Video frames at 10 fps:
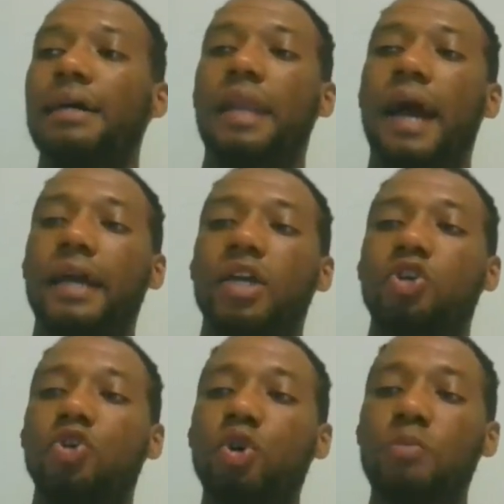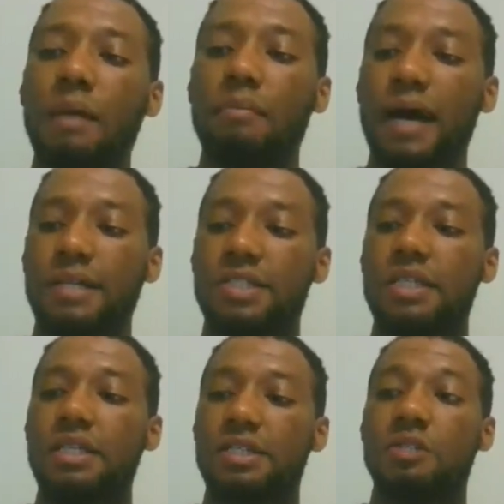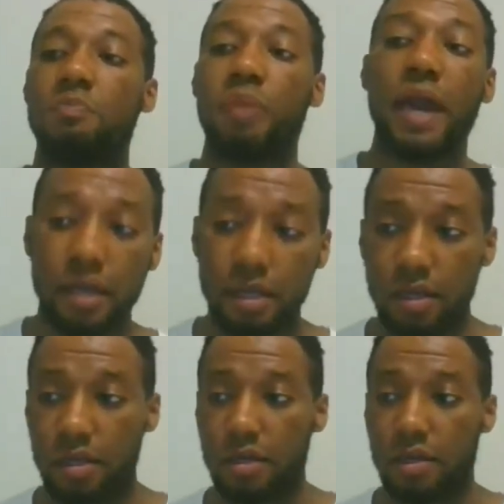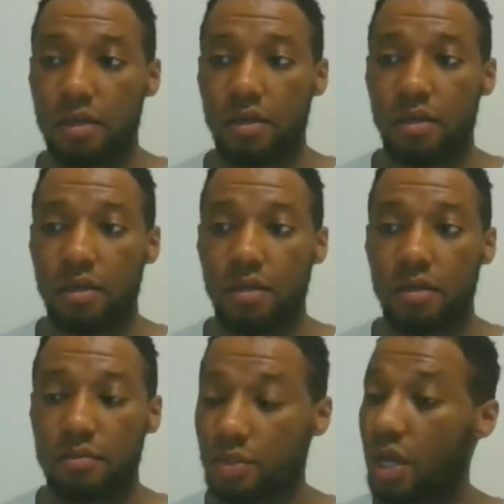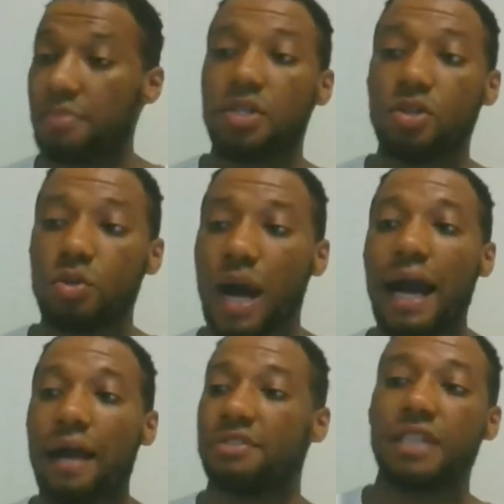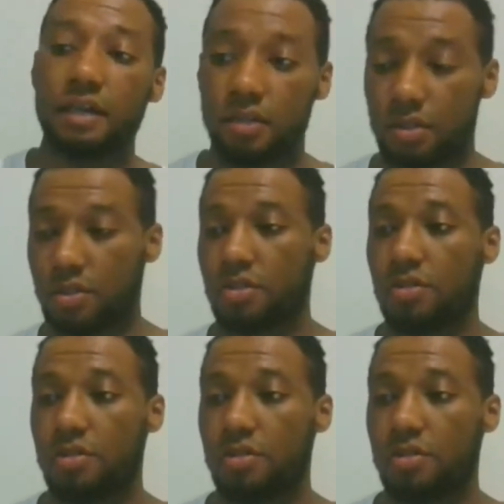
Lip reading: like you man might see this as petty, it's up to you, I have standards.